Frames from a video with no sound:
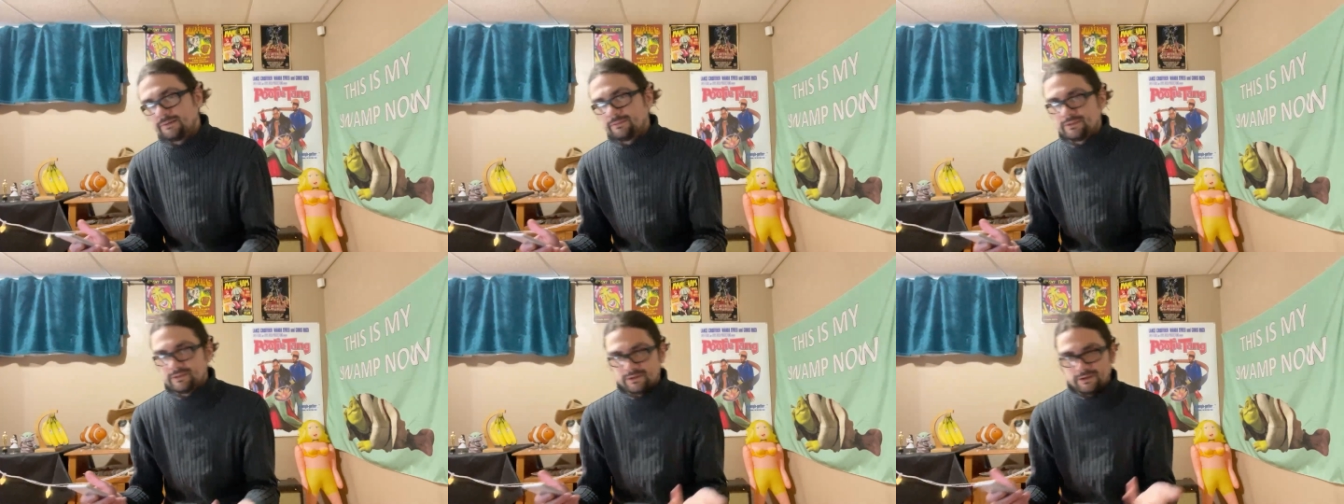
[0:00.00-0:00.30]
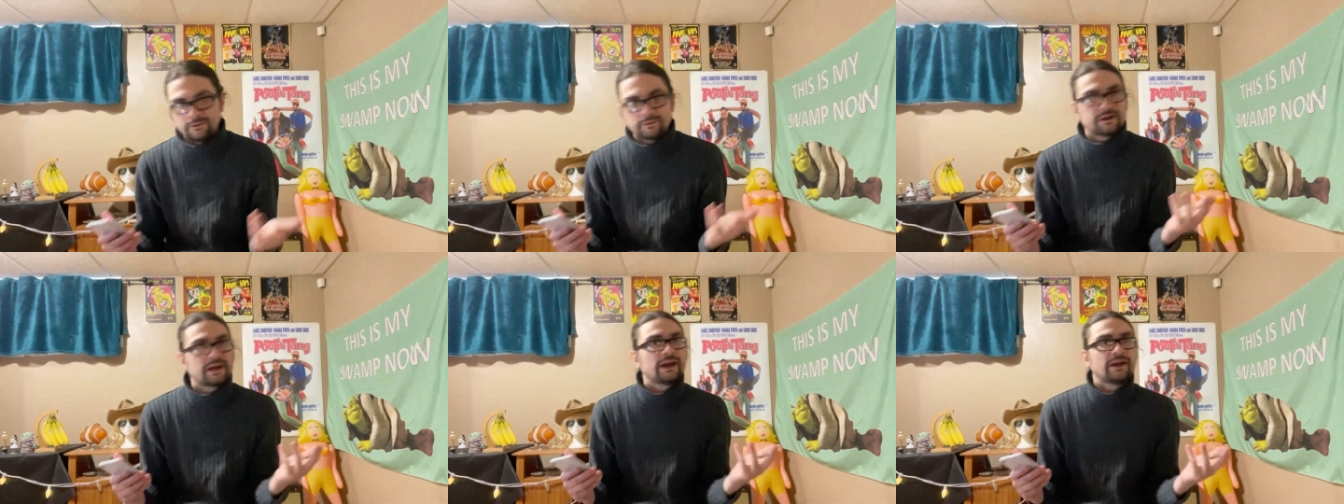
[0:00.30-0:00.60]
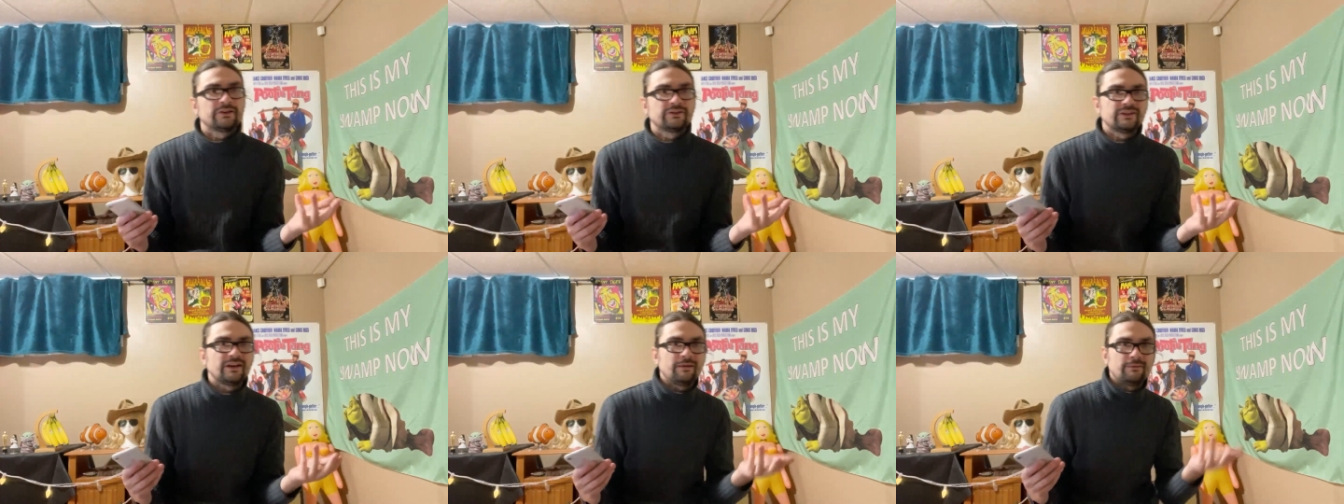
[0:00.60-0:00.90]
but okay,
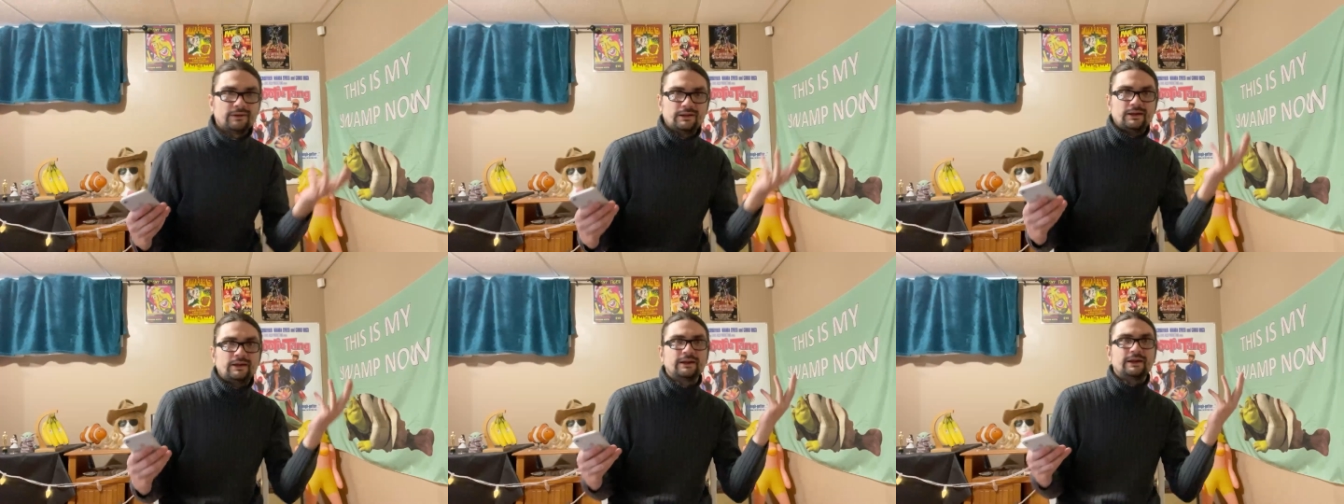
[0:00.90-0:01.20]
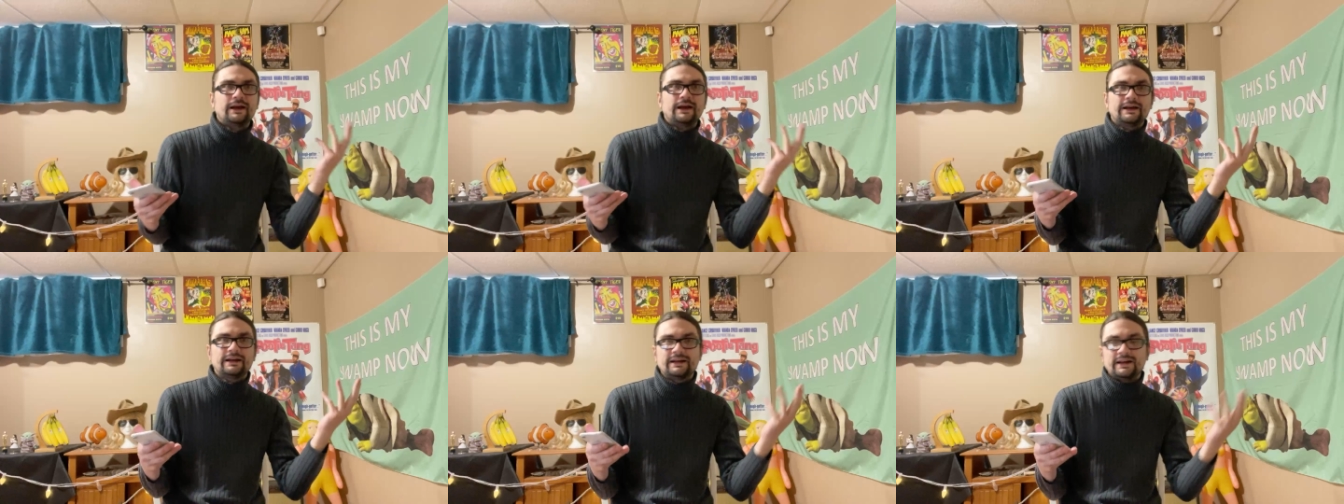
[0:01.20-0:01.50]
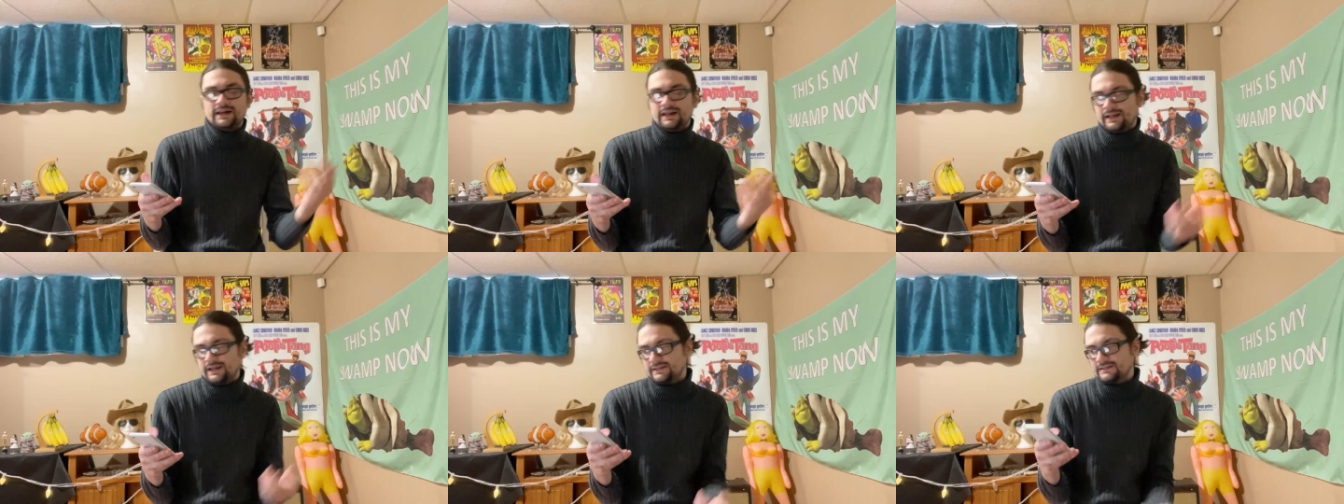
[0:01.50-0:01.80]
Shyamalan, I
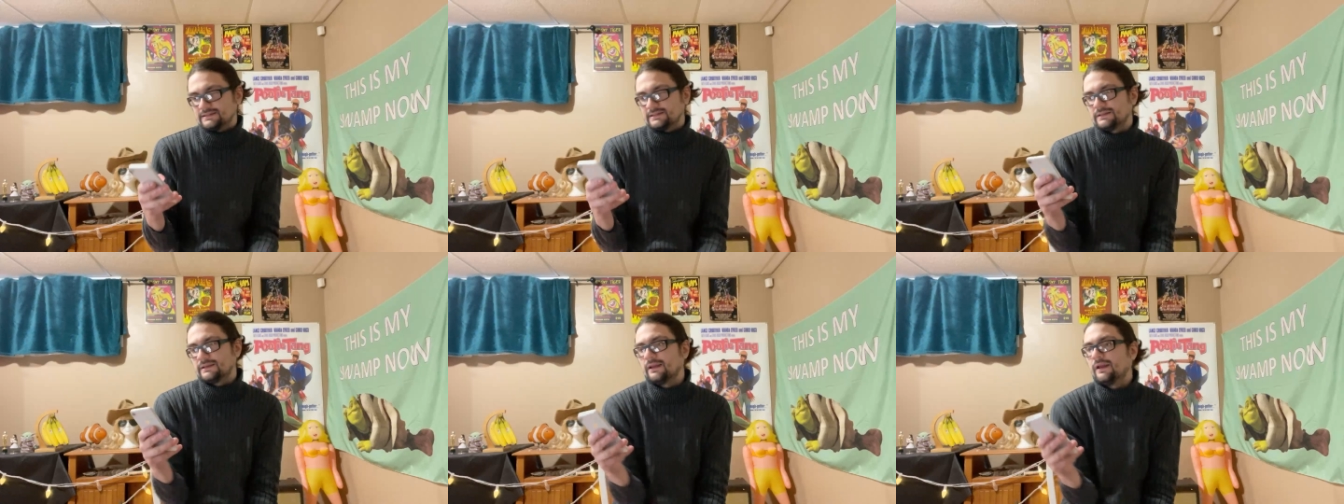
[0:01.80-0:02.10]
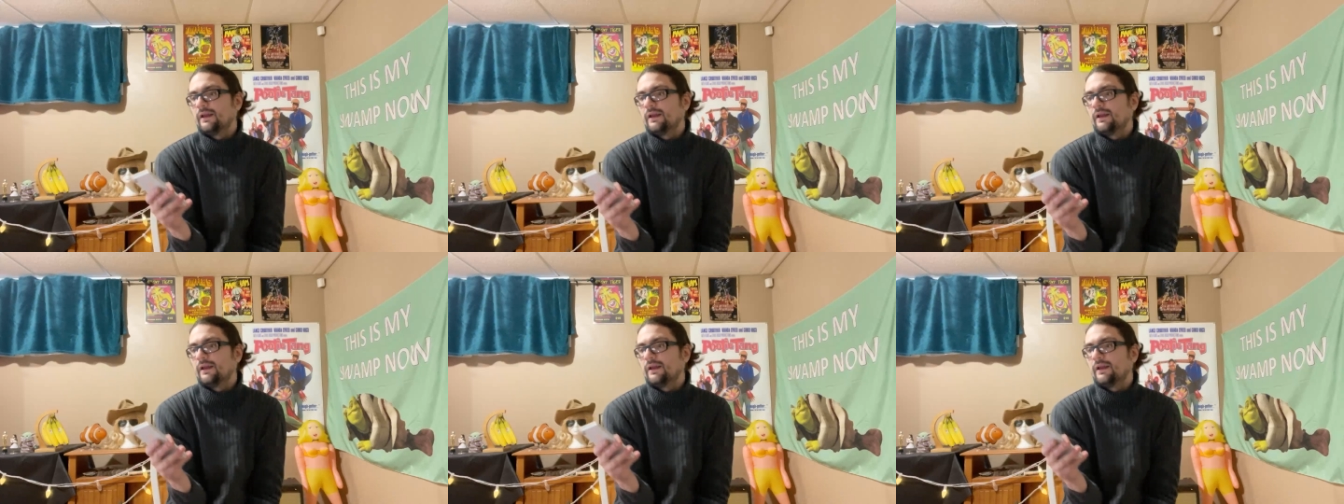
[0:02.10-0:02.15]
guess.